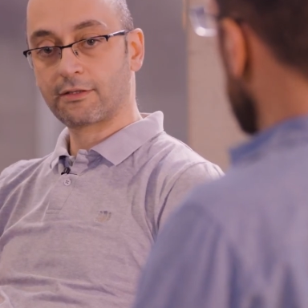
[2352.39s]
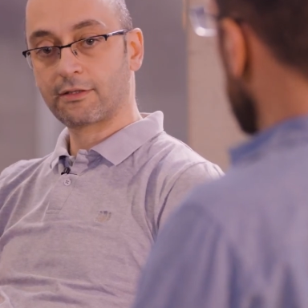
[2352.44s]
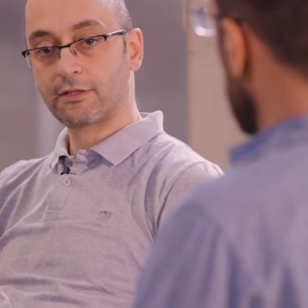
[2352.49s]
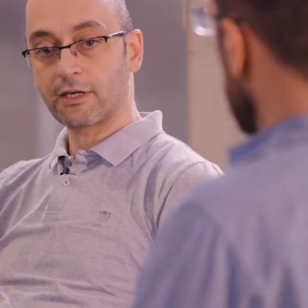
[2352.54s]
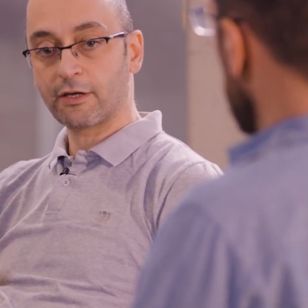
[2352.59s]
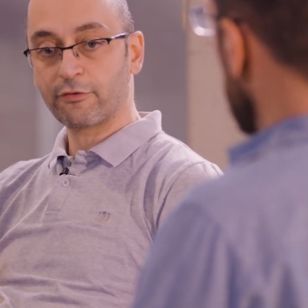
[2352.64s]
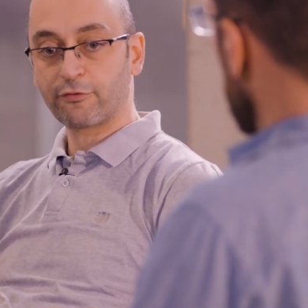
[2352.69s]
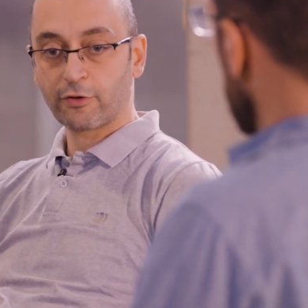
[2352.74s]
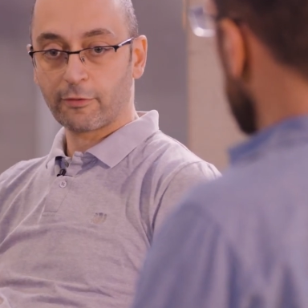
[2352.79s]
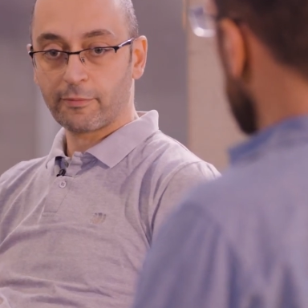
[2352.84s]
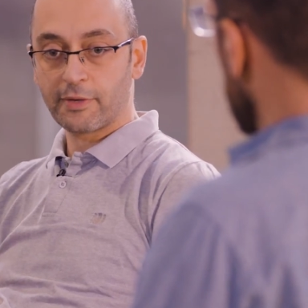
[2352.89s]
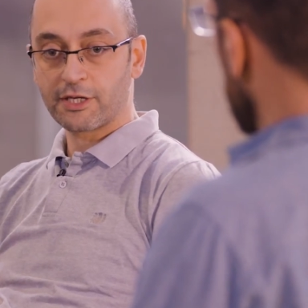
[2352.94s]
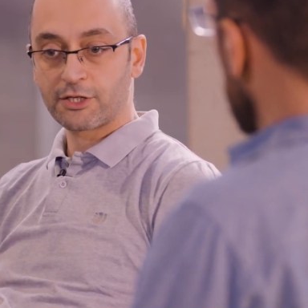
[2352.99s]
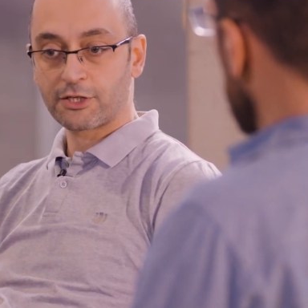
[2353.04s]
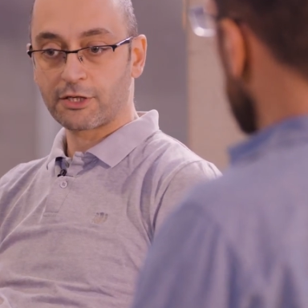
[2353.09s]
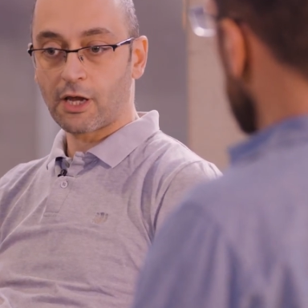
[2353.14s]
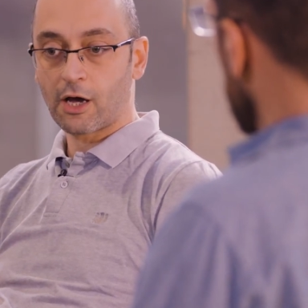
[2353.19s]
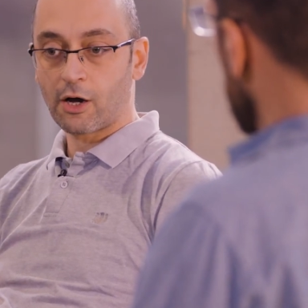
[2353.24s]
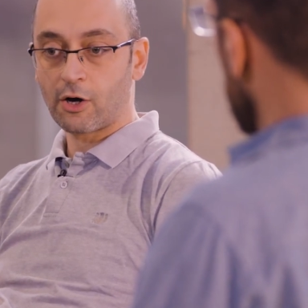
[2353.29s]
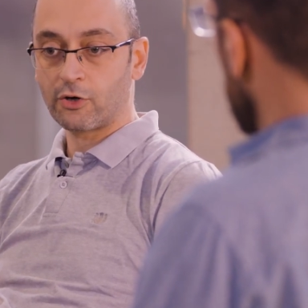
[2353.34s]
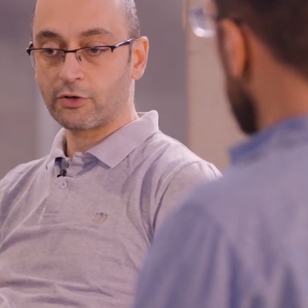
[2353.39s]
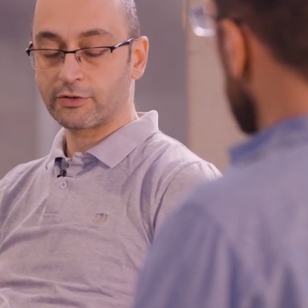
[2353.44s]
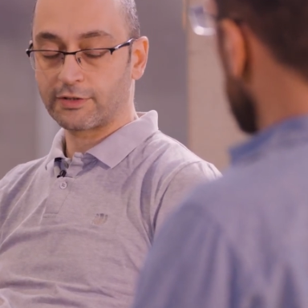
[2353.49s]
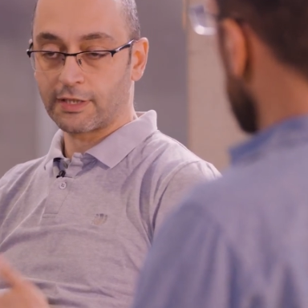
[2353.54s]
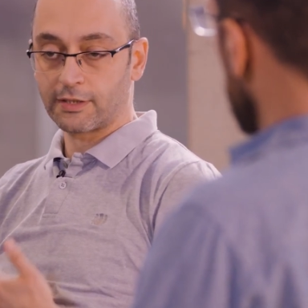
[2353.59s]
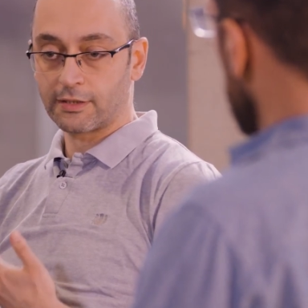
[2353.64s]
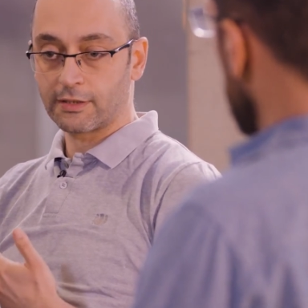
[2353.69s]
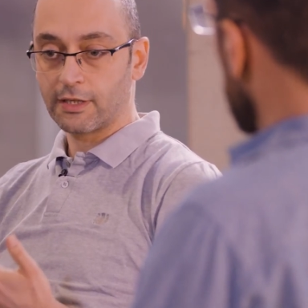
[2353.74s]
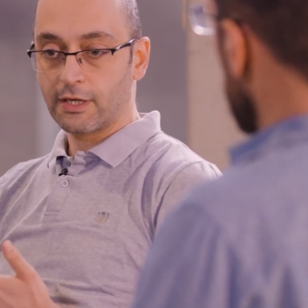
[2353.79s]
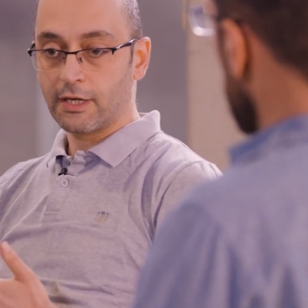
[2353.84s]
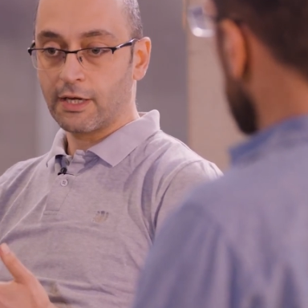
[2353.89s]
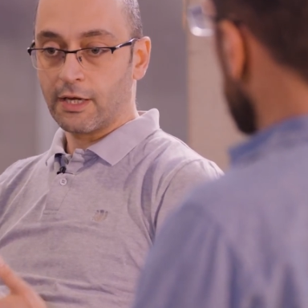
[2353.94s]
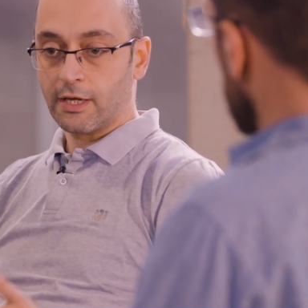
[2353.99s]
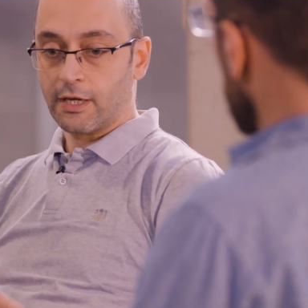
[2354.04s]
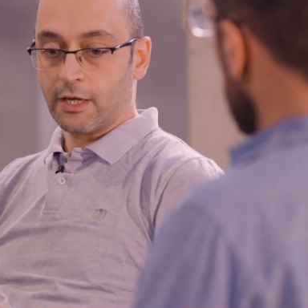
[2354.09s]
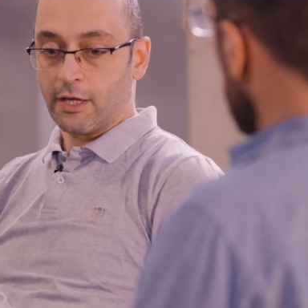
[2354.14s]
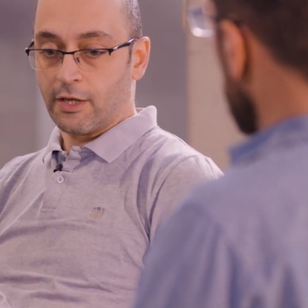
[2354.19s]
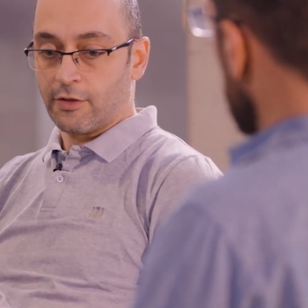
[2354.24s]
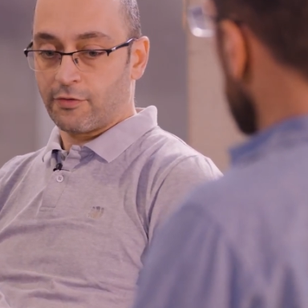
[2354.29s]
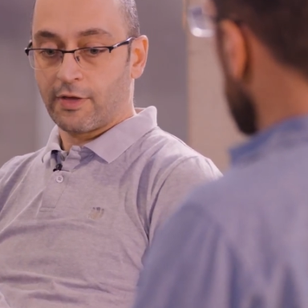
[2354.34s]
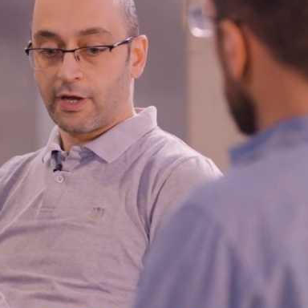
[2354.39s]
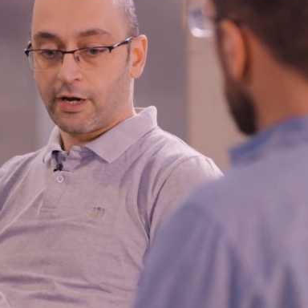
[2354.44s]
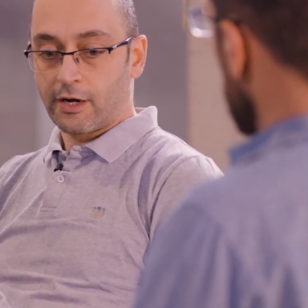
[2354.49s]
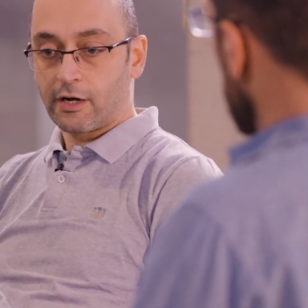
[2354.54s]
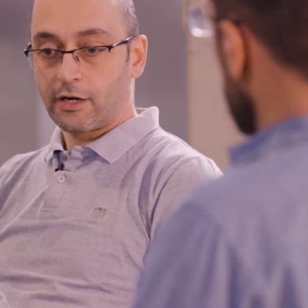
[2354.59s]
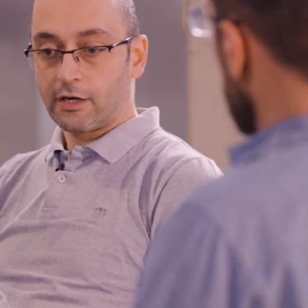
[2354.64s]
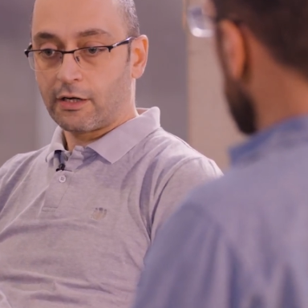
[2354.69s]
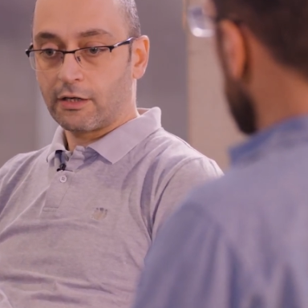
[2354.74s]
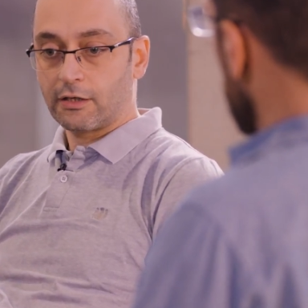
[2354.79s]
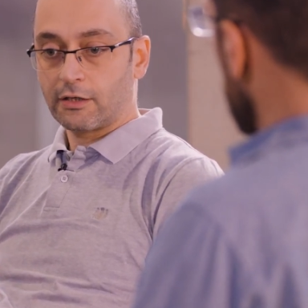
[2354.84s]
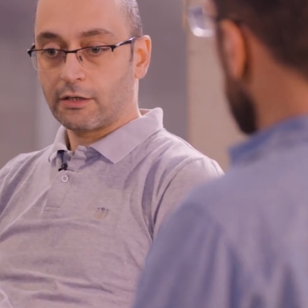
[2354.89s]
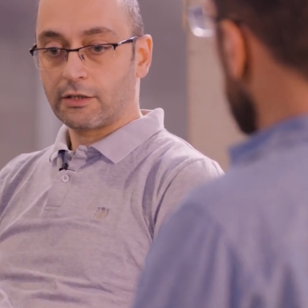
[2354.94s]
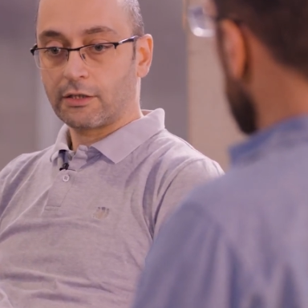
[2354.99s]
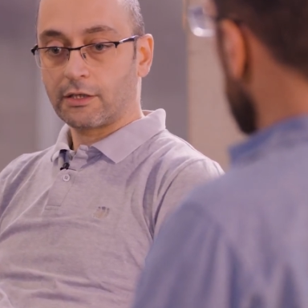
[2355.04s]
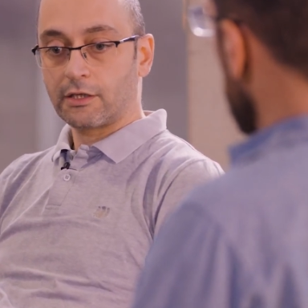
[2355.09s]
the information out, and there are